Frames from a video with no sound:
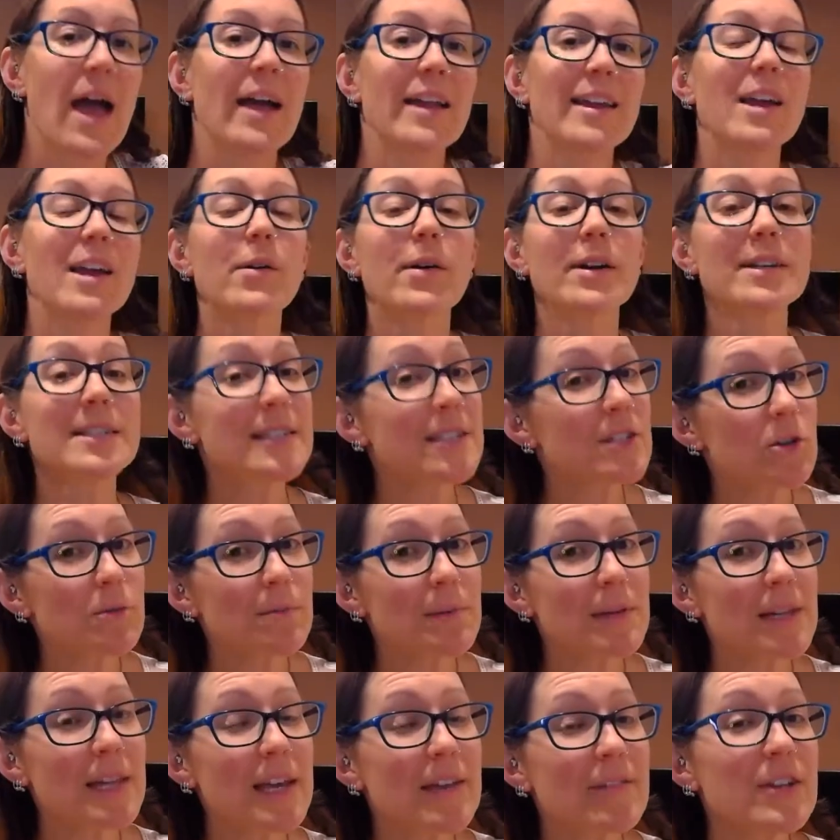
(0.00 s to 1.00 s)
Now, I still
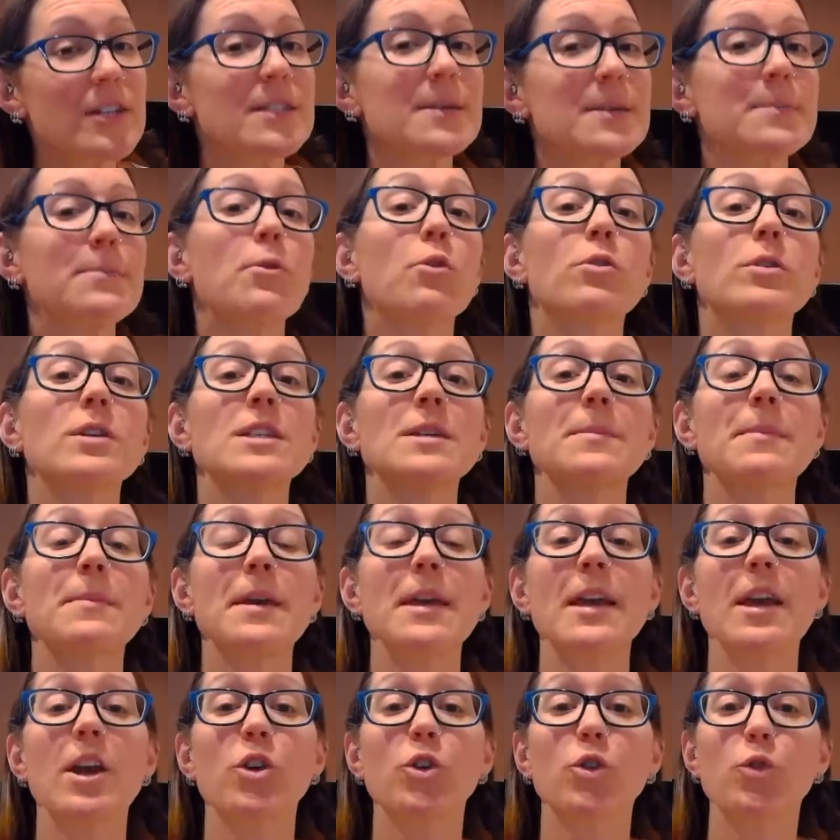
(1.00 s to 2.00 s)
believe it is important to
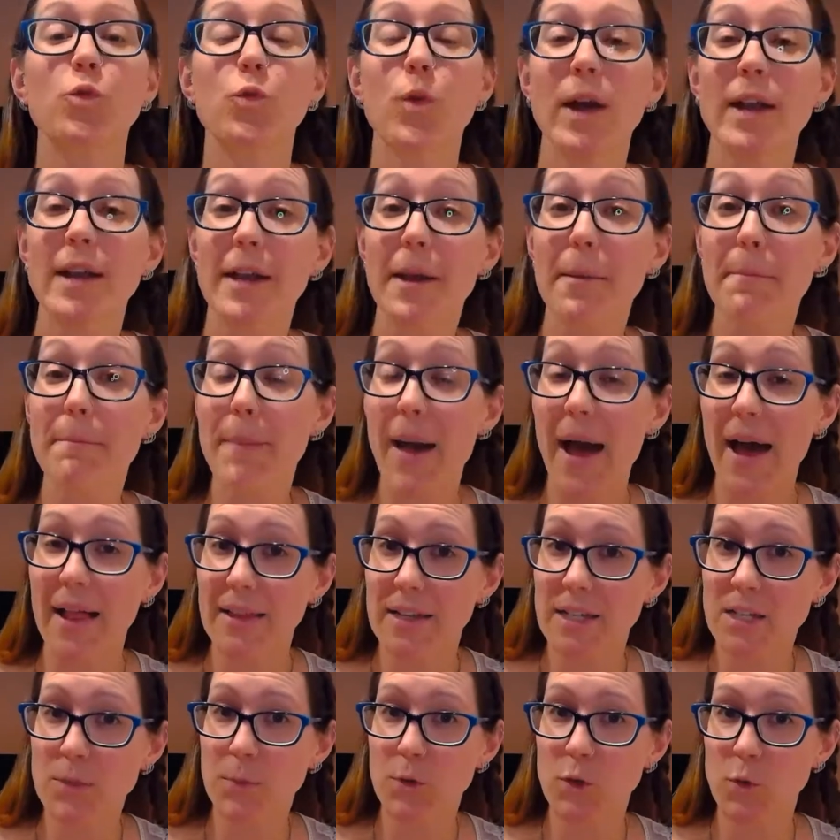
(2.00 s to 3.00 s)
be creating a
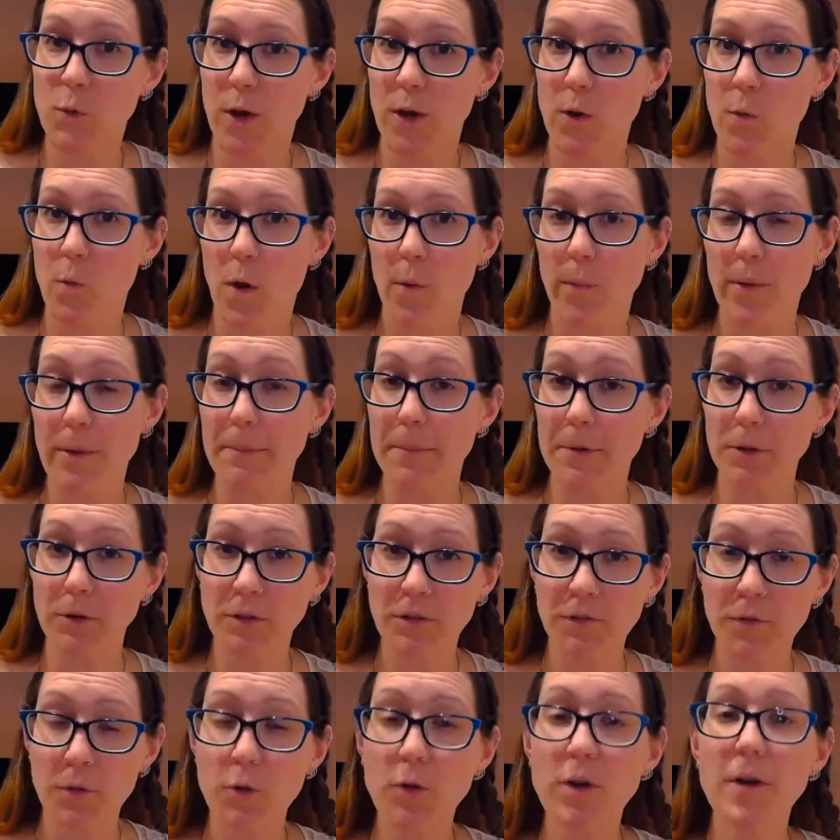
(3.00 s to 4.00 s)
balance between what we
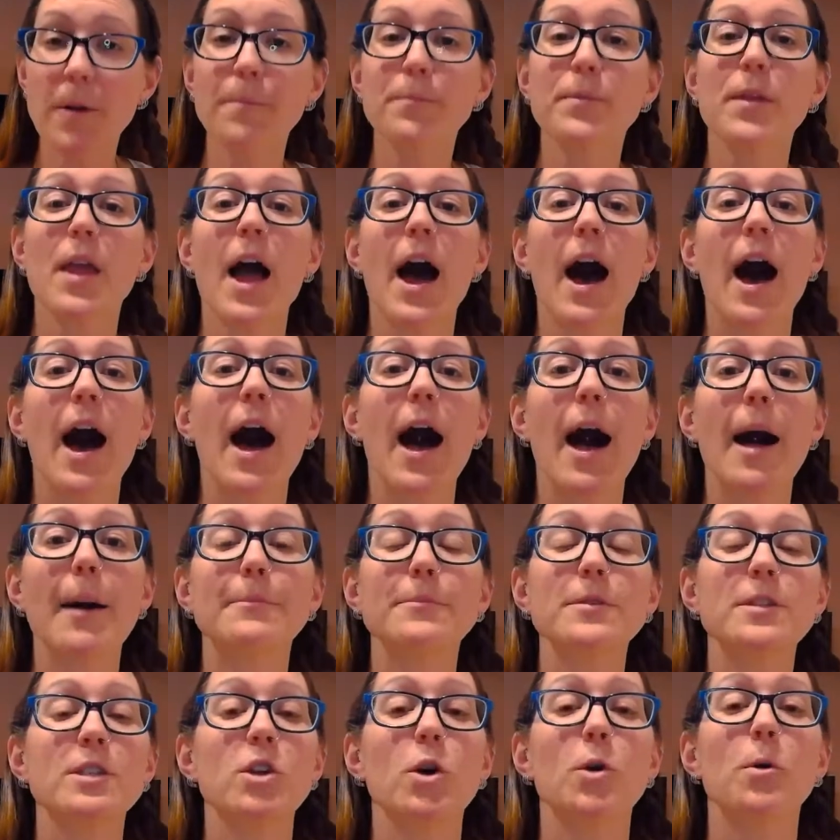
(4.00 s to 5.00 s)
build for,
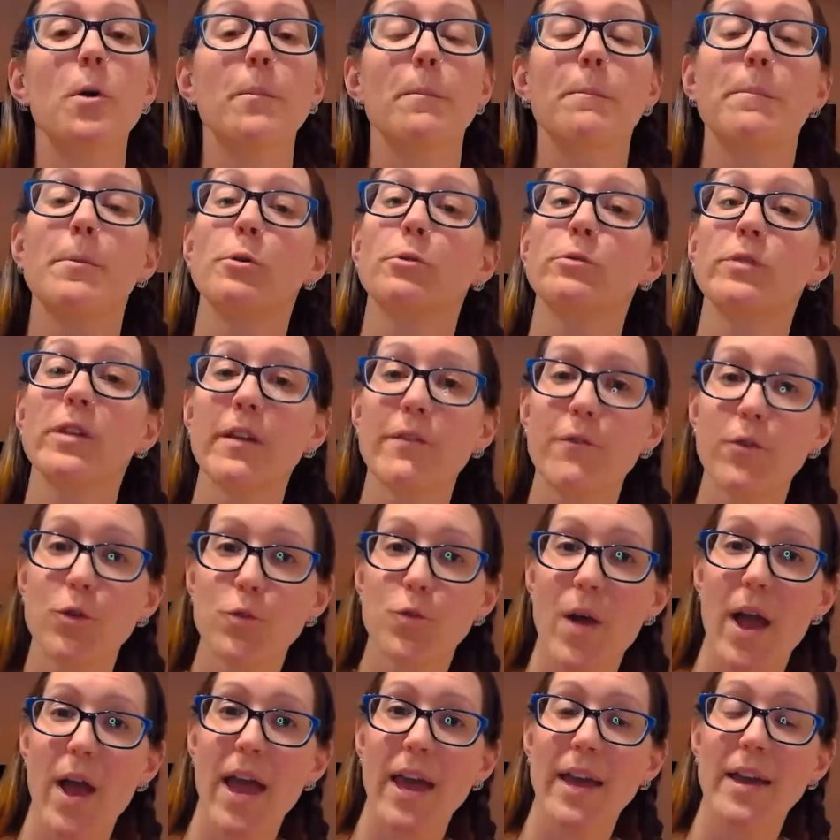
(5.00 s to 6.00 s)
so building for
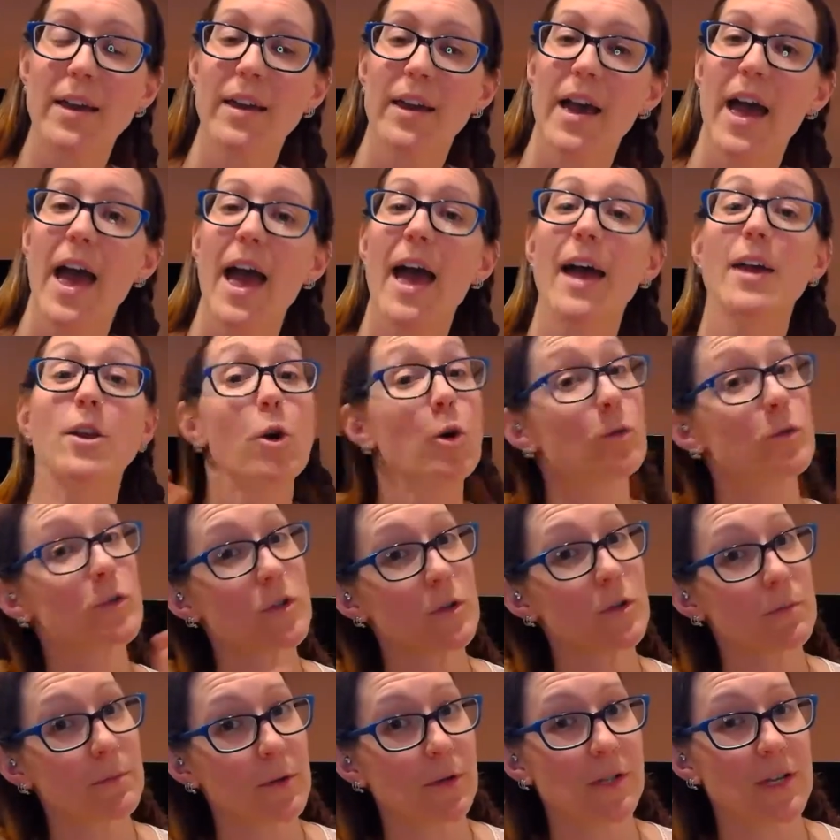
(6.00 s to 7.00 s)
rank and
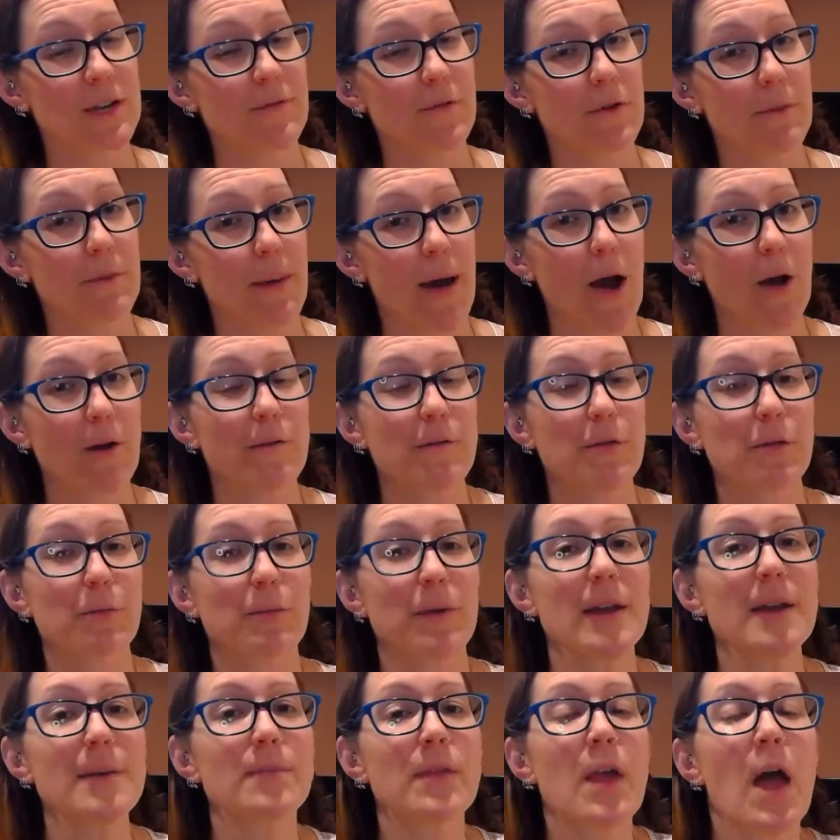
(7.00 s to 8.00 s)
also building for Power of
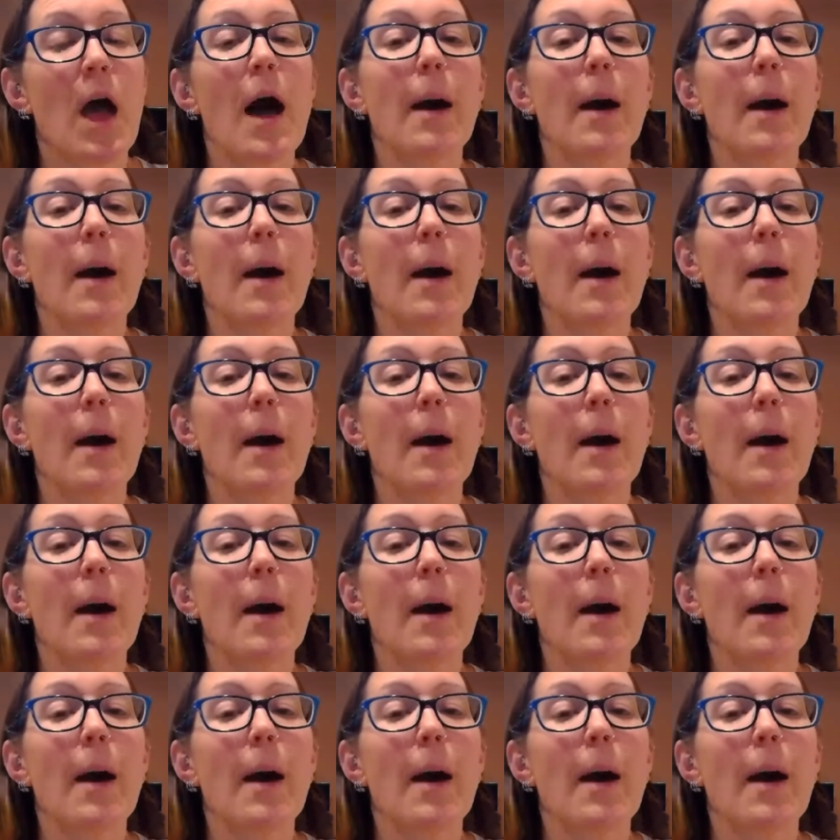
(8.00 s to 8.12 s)
3.